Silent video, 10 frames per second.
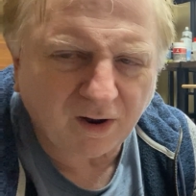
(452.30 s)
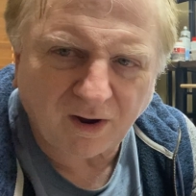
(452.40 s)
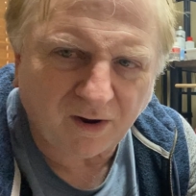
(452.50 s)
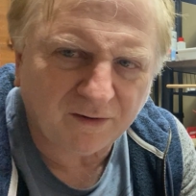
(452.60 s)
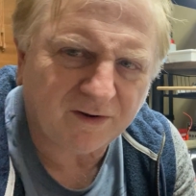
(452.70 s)

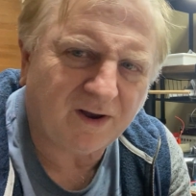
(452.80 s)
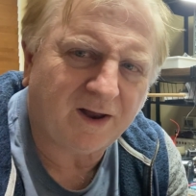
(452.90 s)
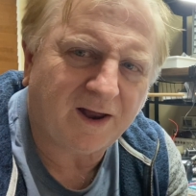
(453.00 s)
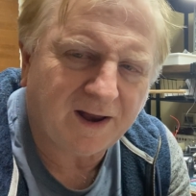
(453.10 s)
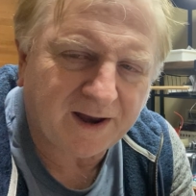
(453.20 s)
on
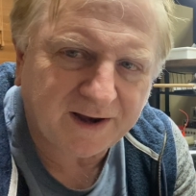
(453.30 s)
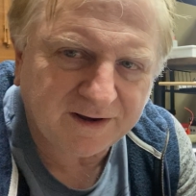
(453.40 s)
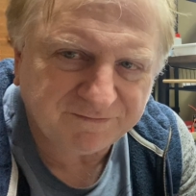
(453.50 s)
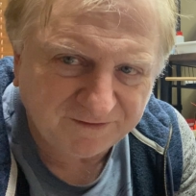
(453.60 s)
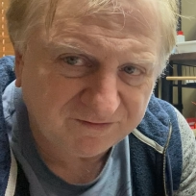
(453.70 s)
a
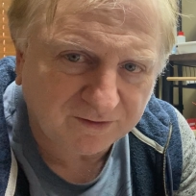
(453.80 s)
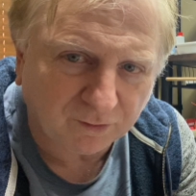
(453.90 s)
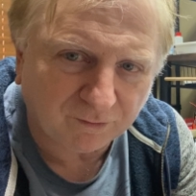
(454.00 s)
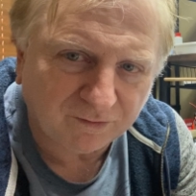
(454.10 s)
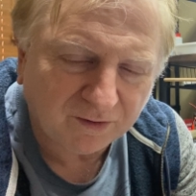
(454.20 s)

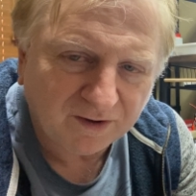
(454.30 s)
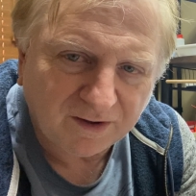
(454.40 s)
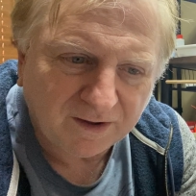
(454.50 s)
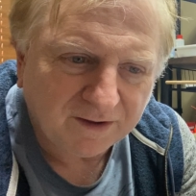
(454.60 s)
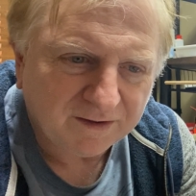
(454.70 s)
physical
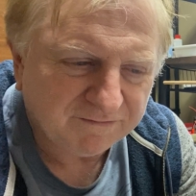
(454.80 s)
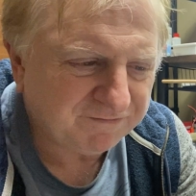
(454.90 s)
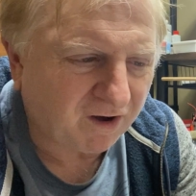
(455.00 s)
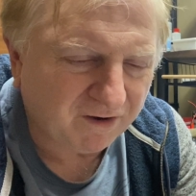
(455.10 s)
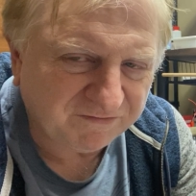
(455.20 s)

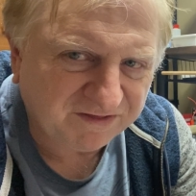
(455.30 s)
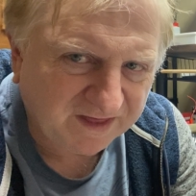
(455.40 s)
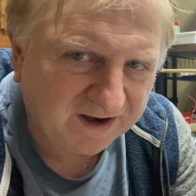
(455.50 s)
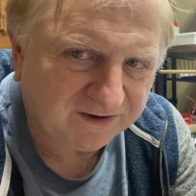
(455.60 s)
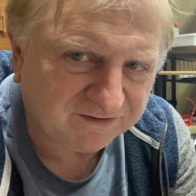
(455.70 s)

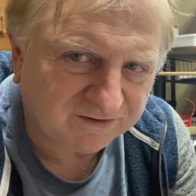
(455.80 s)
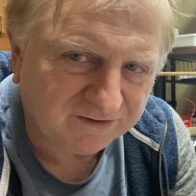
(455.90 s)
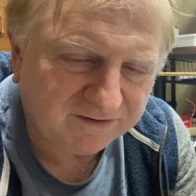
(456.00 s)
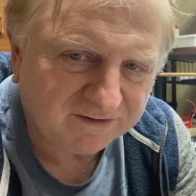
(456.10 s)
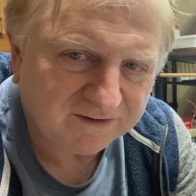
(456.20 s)

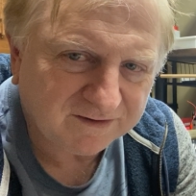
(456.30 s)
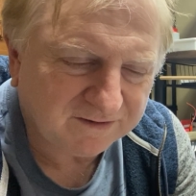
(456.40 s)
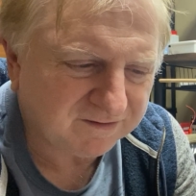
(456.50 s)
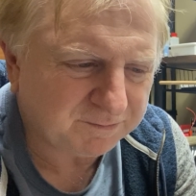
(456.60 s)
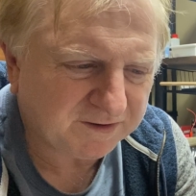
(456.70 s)
5000
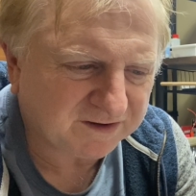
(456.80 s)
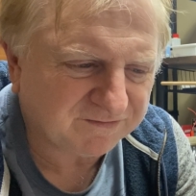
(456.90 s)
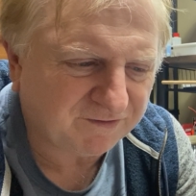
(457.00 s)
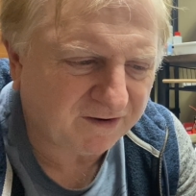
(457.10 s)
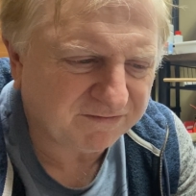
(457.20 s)
GPX
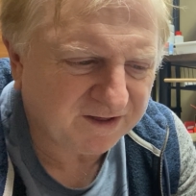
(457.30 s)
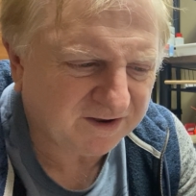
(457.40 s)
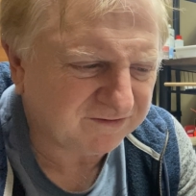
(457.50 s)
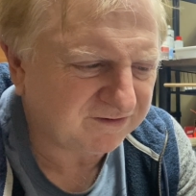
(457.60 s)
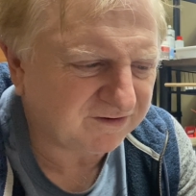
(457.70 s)

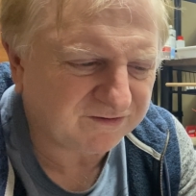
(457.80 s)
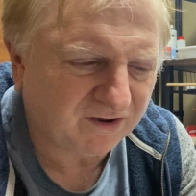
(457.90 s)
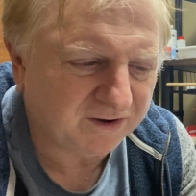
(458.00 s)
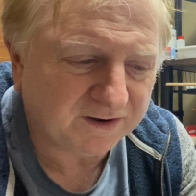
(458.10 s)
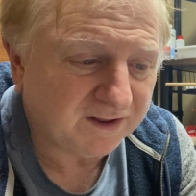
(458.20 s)
5000
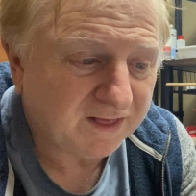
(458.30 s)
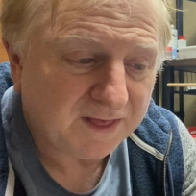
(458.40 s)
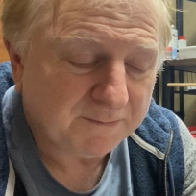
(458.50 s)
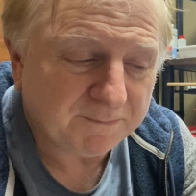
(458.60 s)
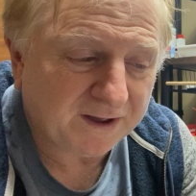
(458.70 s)
design.
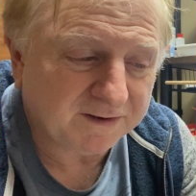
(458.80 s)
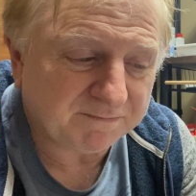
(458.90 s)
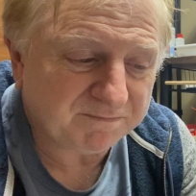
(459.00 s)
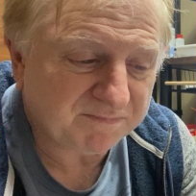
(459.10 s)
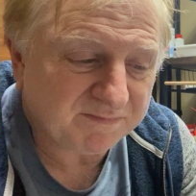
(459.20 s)
But
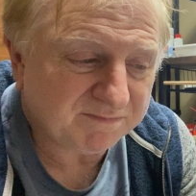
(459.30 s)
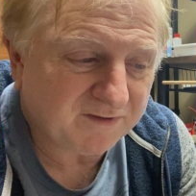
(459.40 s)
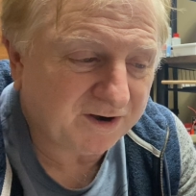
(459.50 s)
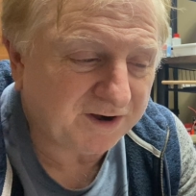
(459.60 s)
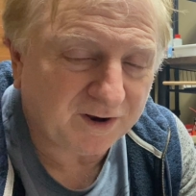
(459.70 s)

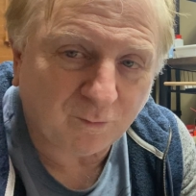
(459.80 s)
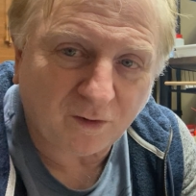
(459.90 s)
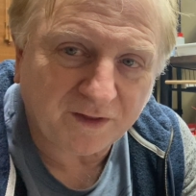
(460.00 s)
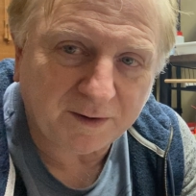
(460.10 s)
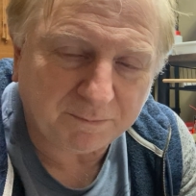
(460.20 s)
I don't know
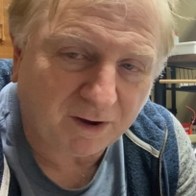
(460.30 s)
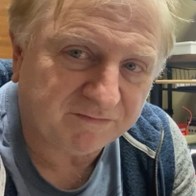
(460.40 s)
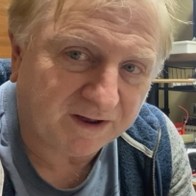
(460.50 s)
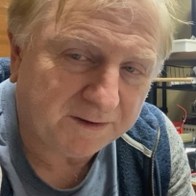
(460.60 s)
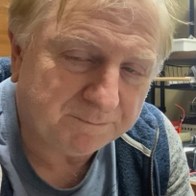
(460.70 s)
why they'd
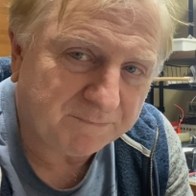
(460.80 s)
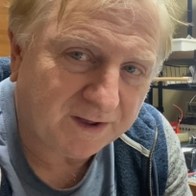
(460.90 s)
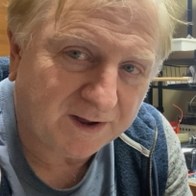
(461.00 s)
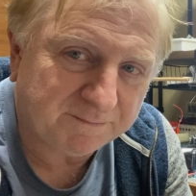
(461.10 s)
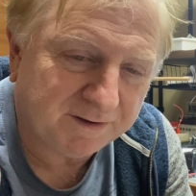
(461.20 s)
bother,
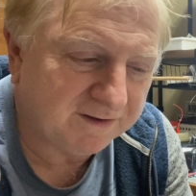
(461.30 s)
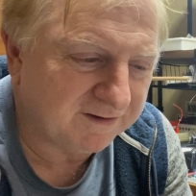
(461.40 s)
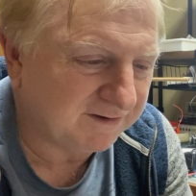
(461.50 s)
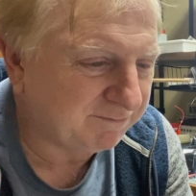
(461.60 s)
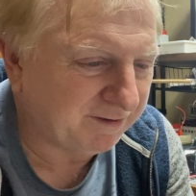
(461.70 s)

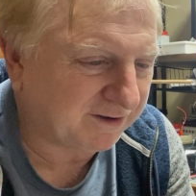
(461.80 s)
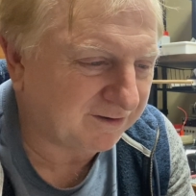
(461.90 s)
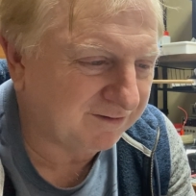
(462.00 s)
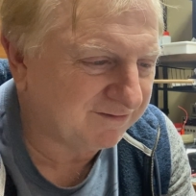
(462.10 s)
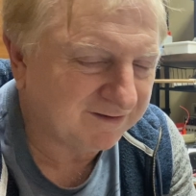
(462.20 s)

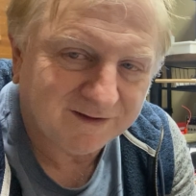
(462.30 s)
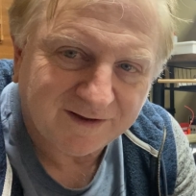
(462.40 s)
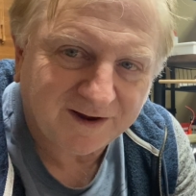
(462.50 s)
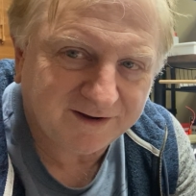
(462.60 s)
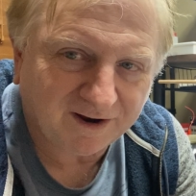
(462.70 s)
because
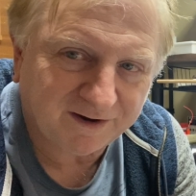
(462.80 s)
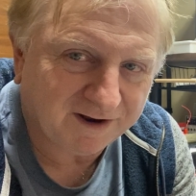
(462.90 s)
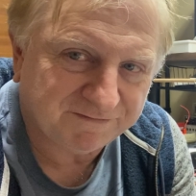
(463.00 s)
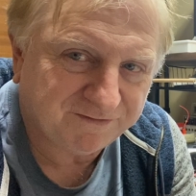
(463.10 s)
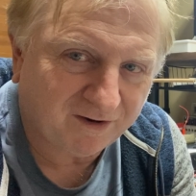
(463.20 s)
it don't
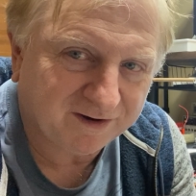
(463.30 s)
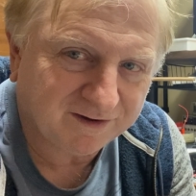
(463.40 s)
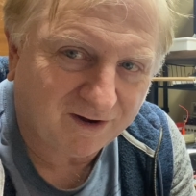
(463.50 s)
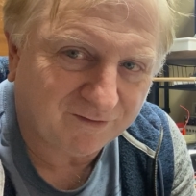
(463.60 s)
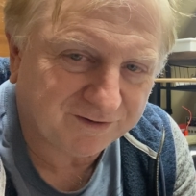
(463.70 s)
have fine
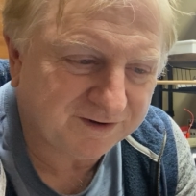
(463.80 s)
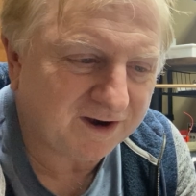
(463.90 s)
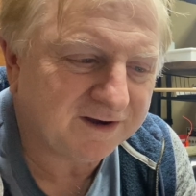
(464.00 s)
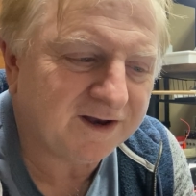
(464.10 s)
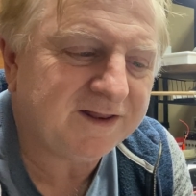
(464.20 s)
gold. You
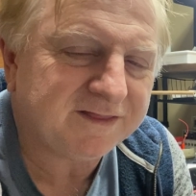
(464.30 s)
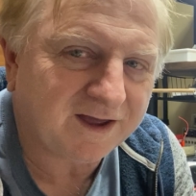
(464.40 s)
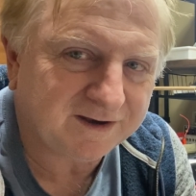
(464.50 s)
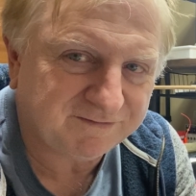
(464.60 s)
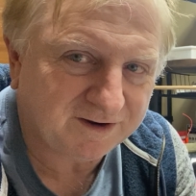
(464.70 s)
don't need
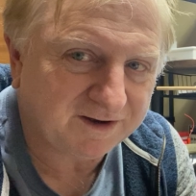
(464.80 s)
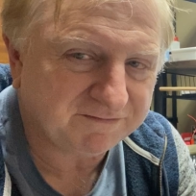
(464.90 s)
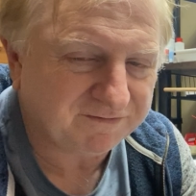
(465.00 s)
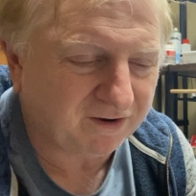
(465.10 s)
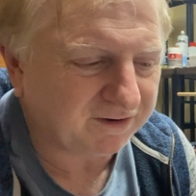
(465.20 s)
that if you don't have
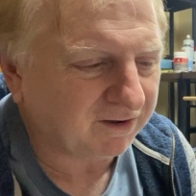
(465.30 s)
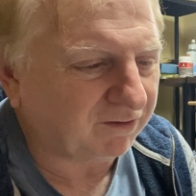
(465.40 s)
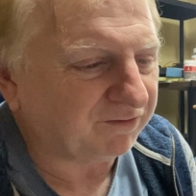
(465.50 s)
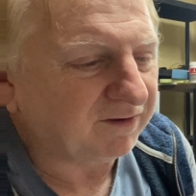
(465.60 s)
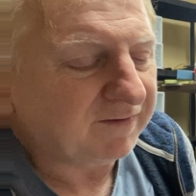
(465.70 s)
fine gold.